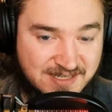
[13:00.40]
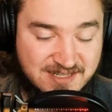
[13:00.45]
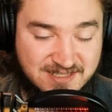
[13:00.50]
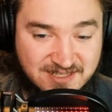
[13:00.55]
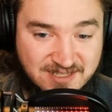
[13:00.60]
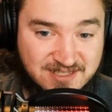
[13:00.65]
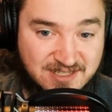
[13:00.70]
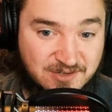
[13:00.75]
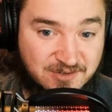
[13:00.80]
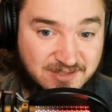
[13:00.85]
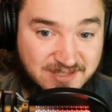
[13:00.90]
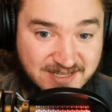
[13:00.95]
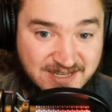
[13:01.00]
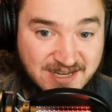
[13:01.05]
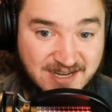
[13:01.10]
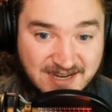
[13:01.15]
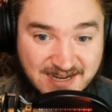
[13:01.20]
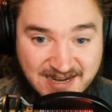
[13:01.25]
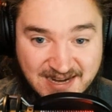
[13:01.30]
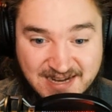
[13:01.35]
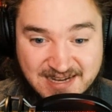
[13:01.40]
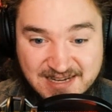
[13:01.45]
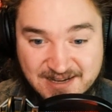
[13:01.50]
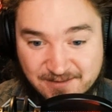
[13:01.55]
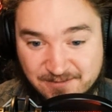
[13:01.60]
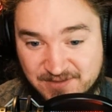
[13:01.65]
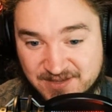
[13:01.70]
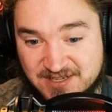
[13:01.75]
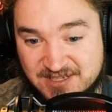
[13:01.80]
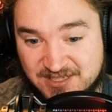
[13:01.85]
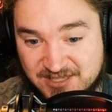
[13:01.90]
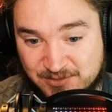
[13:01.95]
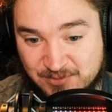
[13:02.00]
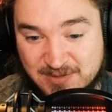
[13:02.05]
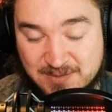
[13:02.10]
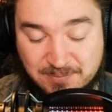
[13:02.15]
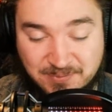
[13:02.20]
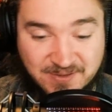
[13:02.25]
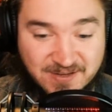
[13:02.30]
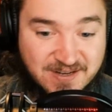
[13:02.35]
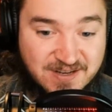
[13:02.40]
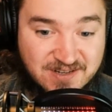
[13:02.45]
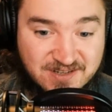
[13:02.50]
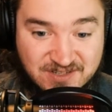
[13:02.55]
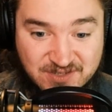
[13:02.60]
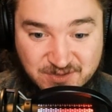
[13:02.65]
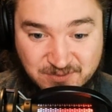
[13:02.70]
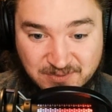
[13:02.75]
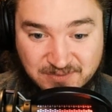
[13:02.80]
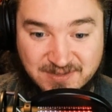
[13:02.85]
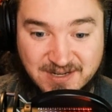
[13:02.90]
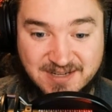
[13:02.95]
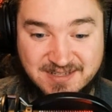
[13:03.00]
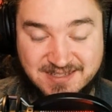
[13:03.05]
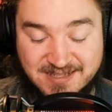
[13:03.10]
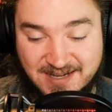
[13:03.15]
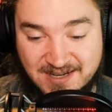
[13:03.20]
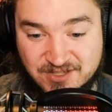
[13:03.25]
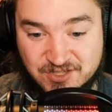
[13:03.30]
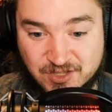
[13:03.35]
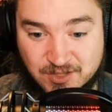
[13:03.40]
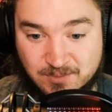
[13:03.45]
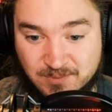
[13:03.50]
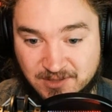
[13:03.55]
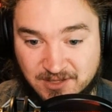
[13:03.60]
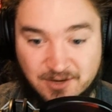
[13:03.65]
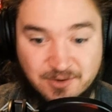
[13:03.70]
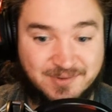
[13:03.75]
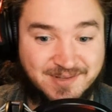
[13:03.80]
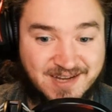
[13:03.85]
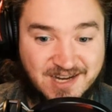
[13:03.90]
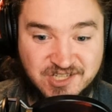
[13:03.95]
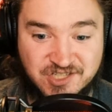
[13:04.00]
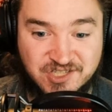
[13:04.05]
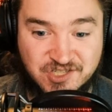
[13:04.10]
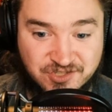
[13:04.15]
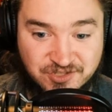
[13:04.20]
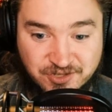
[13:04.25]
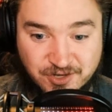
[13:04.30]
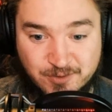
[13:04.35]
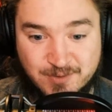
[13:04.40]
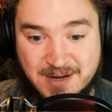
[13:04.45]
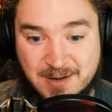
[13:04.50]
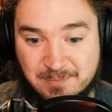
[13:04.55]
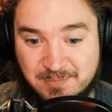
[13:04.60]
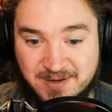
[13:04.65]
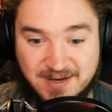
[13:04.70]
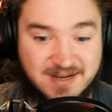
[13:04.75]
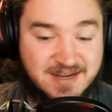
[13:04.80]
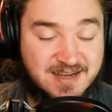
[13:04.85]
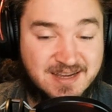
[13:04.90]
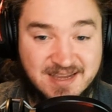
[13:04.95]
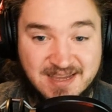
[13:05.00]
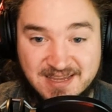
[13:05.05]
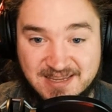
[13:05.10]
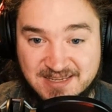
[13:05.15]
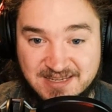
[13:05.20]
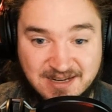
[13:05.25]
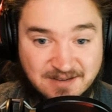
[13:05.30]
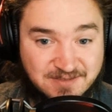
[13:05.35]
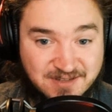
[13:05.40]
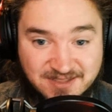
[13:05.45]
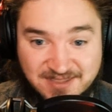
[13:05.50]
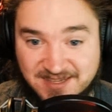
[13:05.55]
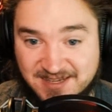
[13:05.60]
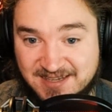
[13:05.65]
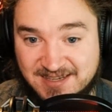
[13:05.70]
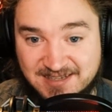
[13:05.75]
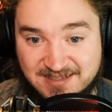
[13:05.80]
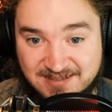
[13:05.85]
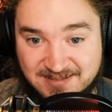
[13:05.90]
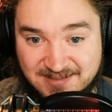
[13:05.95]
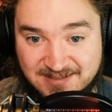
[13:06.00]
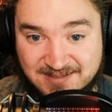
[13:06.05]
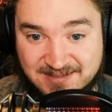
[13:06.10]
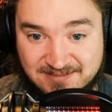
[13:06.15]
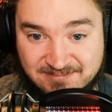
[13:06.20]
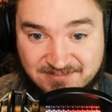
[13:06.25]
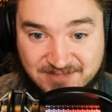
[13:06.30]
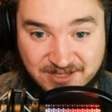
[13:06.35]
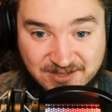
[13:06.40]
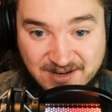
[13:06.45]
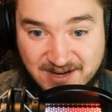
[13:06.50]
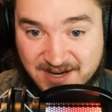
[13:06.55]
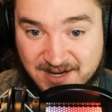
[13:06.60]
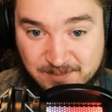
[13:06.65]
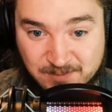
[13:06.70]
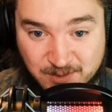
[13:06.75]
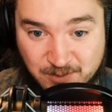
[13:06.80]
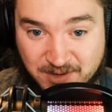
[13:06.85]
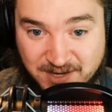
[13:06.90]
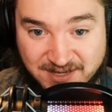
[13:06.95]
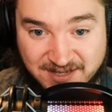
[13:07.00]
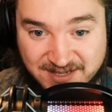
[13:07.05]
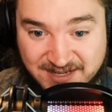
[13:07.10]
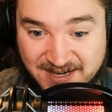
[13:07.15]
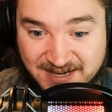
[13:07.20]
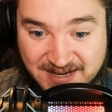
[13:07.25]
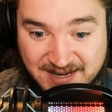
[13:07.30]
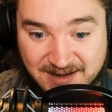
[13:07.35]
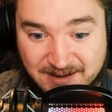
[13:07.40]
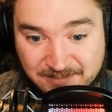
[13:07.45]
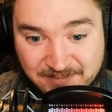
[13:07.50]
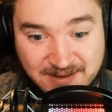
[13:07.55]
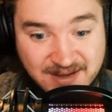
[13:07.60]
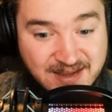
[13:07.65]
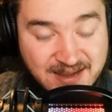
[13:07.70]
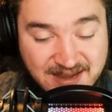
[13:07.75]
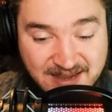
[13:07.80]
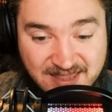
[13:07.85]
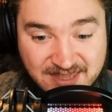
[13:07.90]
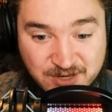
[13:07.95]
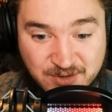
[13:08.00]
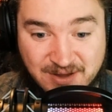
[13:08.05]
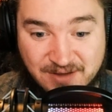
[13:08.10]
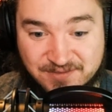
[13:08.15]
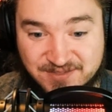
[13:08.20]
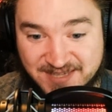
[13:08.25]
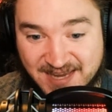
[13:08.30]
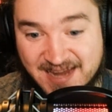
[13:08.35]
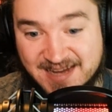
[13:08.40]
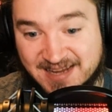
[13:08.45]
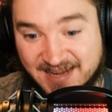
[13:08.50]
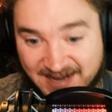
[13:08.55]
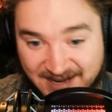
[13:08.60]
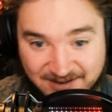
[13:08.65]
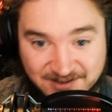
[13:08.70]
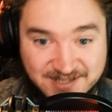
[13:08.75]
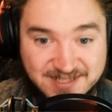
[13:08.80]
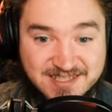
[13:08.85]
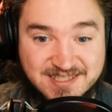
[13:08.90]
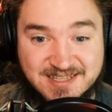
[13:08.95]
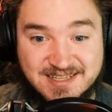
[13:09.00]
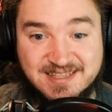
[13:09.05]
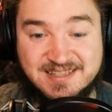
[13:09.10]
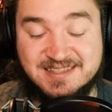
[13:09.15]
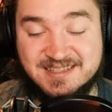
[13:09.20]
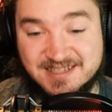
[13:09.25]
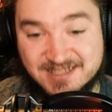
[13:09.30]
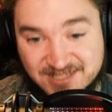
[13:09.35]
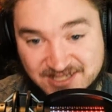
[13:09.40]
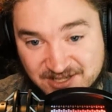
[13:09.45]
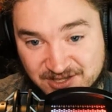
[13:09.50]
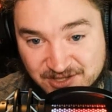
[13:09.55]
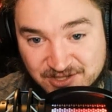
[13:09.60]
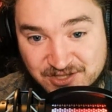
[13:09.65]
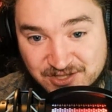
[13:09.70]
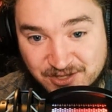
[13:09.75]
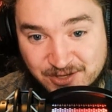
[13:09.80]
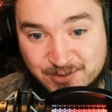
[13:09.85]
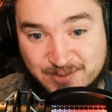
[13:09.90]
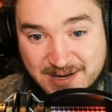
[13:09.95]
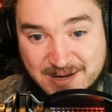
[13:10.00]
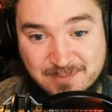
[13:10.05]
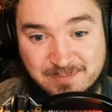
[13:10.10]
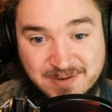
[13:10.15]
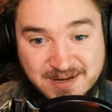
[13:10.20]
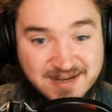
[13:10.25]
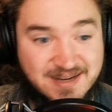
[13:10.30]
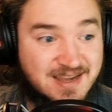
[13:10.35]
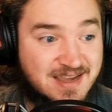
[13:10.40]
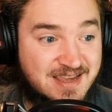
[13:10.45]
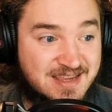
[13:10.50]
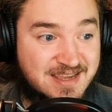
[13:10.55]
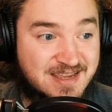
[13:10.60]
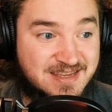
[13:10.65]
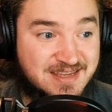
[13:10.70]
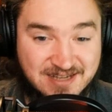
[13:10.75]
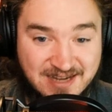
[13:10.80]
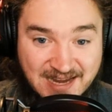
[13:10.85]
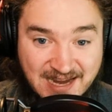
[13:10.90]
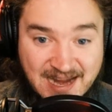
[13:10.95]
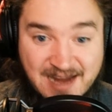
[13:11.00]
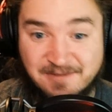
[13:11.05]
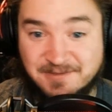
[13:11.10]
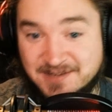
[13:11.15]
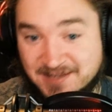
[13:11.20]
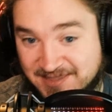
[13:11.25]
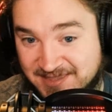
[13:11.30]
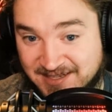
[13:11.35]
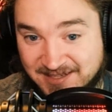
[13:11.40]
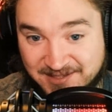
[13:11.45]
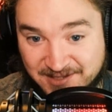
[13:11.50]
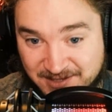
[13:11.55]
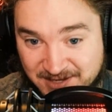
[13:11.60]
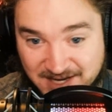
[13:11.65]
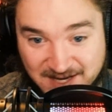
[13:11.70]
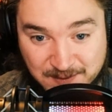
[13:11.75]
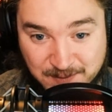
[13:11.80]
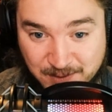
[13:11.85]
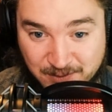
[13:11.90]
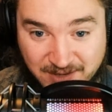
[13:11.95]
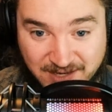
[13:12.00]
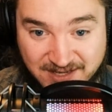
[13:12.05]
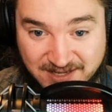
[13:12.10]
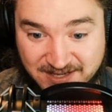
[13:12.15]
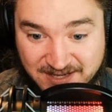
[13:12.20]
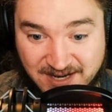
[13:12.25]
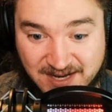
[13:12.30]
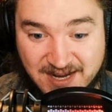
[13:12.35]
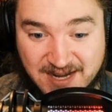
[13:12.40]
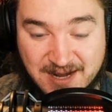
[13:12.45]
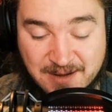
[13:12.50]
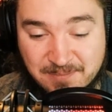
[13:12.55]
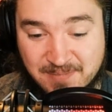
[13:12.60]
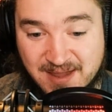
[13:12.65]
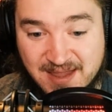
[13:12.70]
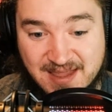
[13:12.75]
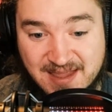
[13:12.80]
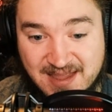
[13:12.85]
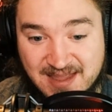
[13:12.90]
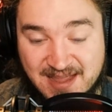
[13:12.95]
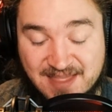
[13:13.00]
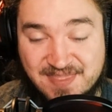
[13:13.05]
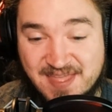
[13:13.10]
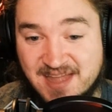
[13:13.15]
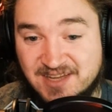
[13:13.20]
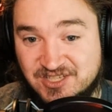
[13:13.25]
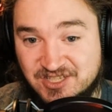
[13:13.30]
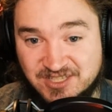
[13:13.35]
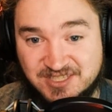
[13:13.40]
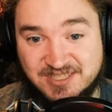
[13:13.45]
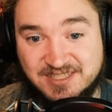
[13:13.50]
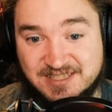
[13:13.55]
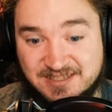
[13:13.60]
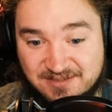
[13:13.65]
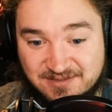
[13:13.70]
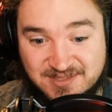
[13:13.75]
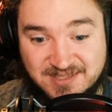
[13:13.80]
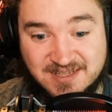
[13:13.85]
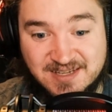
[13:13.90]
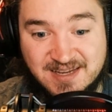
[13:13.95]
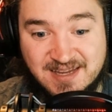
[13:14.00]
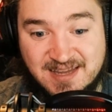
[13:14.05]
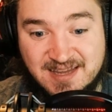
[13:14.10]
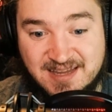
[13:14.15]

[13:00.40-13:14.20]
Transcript: to necessarily cut any of these three players. We've got D'Angelo Malone, last year's third-round pick. You have to think they're not going to be wanting to cut him. You have Zach Harrison, this year's third-round pick. You have to think they're not going to be wanting to cut him. And that just leaves